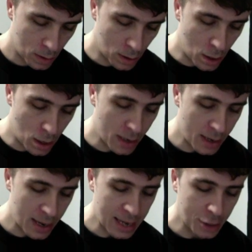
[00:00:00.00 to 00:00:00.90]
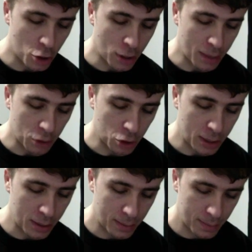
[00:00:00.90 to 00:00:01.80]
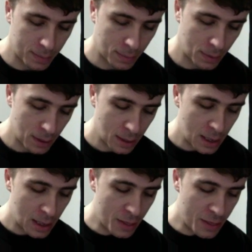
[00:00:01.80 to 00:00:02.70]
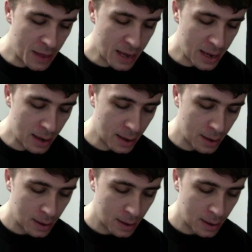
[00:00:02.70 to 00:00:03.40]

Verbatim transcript: on a Turing machine, then